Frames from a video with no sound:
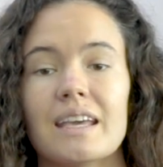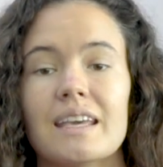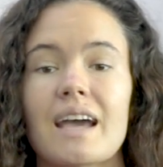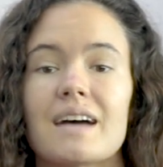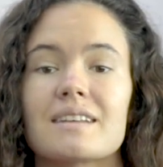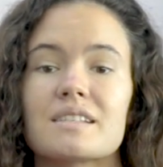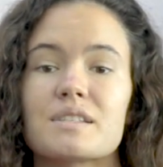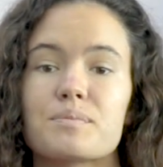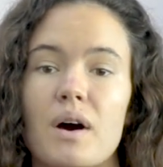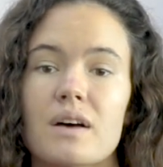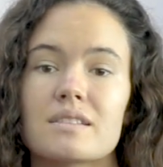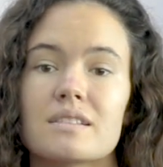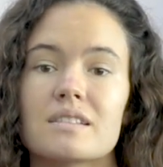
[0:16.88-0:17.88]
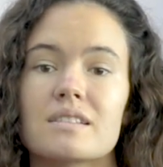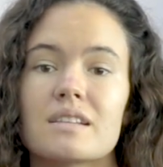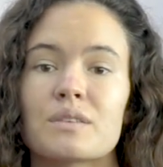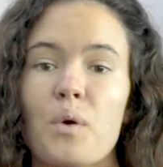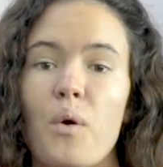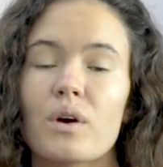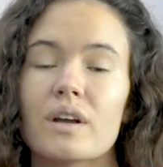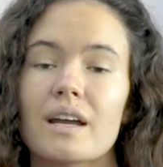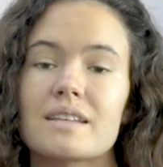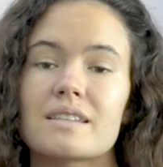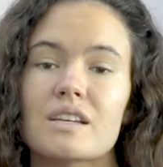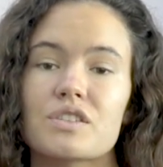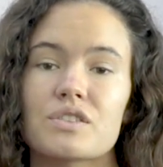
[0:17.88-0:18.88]
He has his master's in
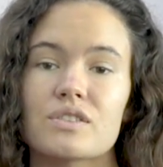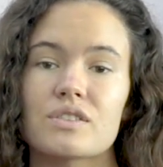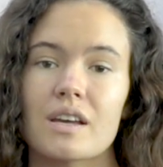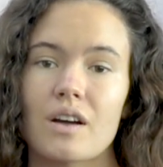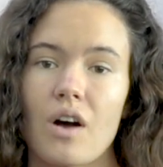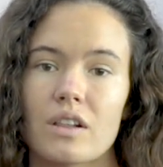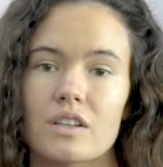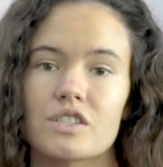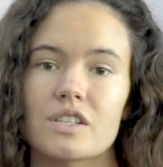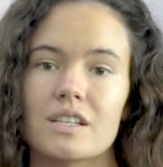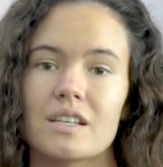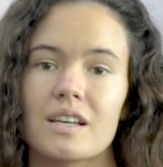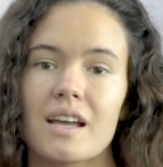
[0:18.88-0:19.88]
organizational psychology